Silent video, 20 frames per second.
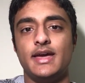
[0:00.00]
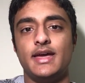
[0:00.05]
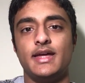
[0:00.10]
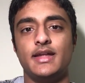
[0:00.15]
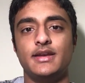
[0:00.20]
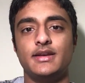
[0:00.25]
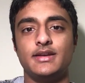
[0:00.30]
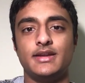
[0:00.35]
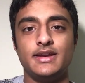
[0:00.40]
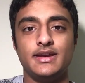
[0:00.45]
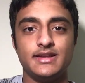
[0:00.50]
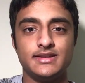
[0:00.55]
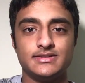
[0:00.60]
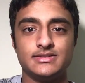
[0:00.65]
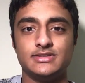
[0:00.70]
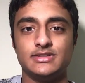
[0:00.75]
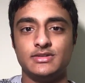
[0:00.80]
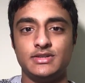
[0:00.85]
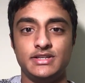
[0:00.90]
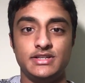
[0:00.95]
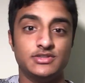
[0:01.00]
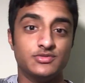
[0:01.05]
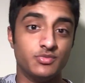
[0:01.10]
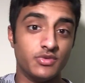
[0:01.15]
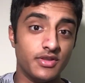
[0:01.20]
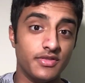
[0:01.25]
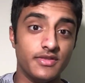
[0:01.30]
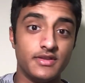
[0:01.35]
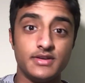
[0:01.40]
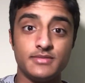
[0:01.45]
and it is
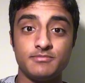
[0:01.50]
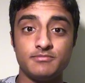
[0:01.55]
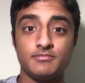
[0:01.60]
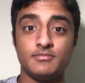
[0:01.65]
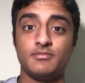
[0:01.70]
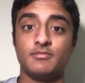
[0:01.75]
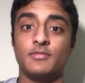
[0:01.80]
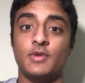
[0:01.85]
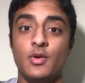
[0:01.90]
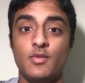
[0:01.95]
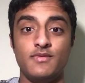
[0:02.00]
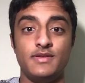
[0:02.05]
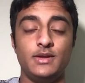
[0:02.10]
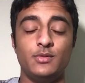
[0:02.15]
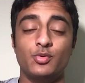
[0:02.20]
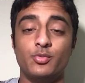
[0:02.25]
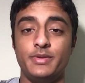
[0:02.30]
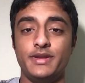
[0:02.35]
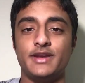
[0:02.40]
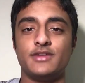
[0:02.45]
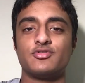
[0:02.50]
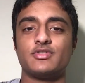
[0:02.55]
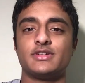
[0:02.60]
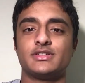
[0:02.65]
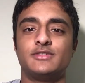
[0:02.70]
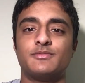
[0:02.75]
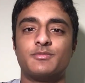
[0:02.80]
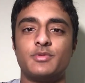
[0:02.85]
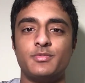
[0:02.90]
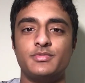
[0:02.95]
one that hopefully will be an
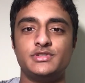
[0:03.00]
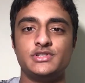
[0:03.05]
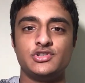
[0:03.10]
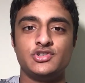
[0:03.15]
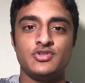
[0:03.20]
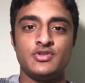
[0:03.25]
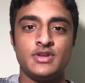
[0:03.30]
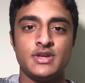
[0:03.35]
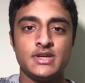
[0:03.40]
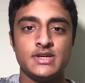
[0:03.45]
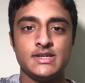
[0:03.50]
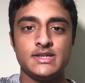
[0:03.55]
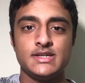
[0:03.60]
attractive proposition